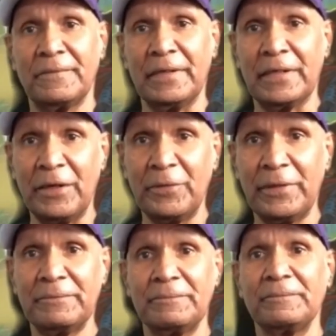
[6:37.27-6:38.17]
I go
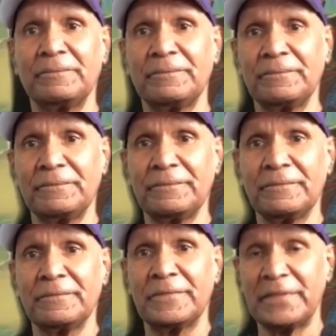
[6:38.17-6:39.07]
in,
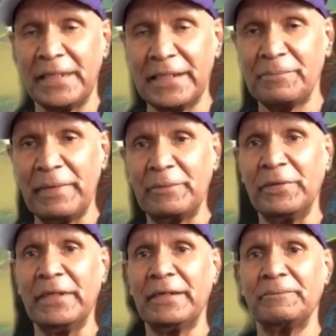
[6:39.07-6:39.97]
sit in the bed
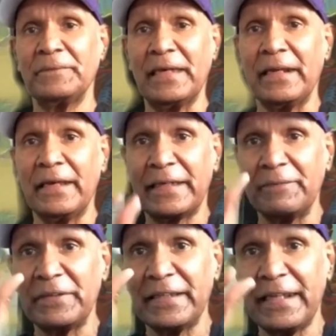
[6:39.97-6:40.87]
with her, and I give
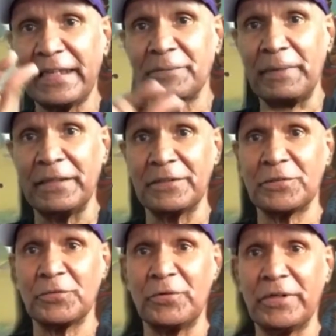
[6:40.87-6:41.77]
her the next bit of the story.